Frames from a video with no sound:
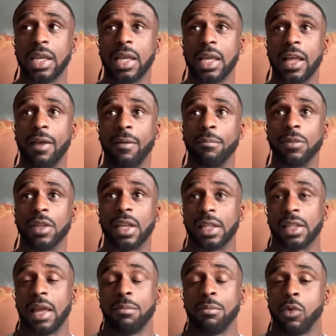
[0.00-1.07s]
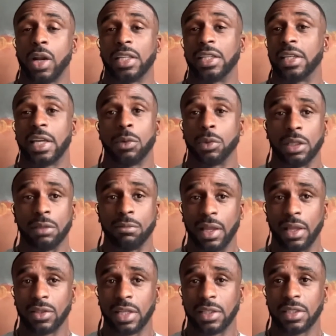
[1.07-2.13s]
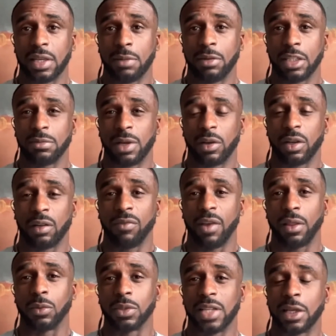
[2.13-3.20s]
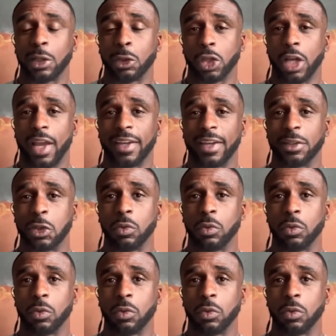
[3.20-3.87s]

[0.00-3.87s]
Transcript: that at that point, I didn't care what anybody else had to say because my grandfather was like a giant.